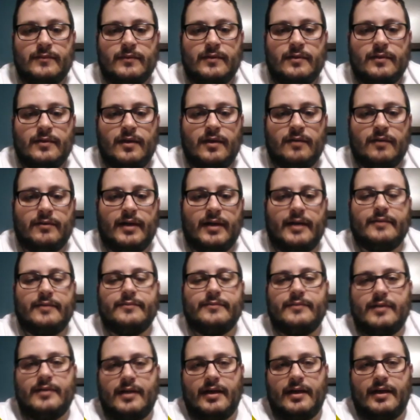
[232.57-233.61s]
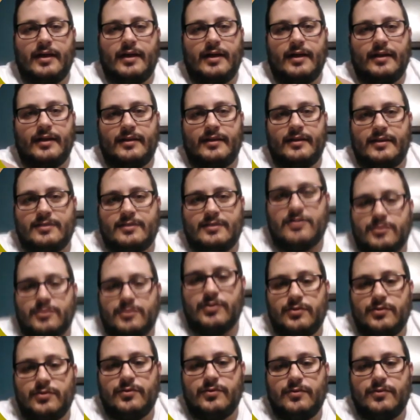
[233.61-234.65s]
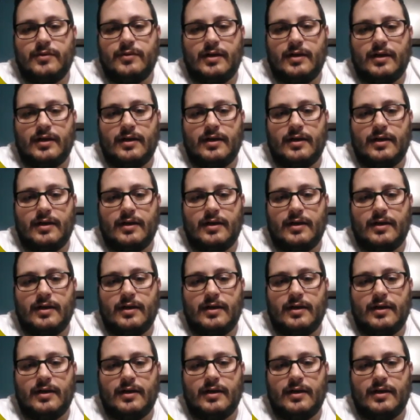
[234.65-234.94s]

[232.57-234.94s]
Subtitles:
All right. These two